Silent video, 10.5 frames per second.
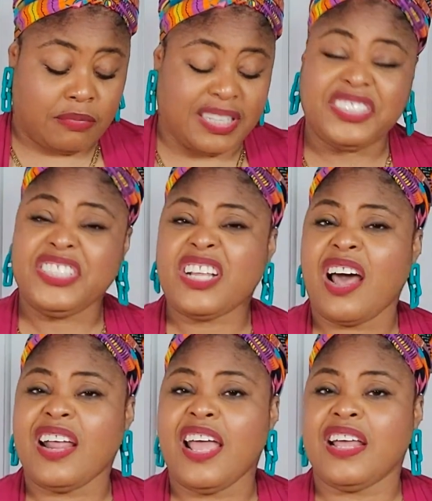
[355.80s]
it's
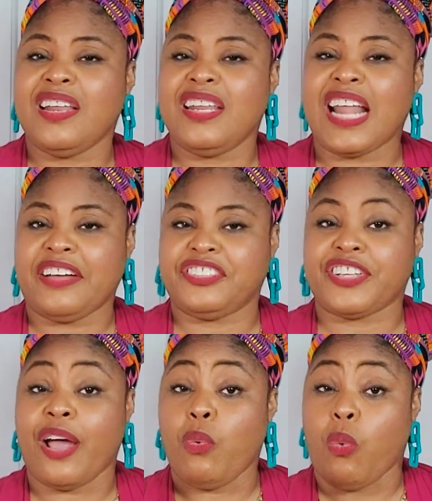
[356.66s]
not a
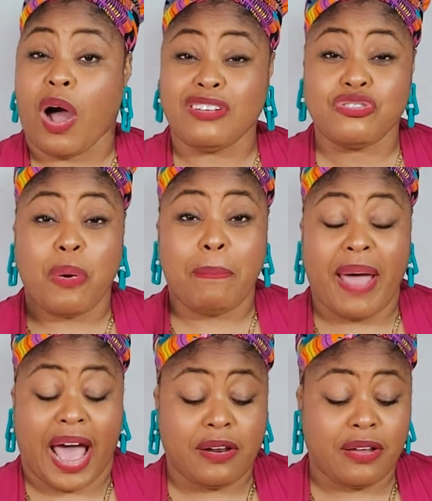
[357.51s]
lifestyle wardrobe
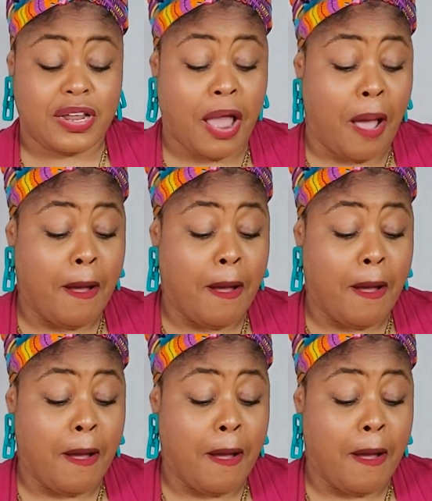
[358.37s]
pattern,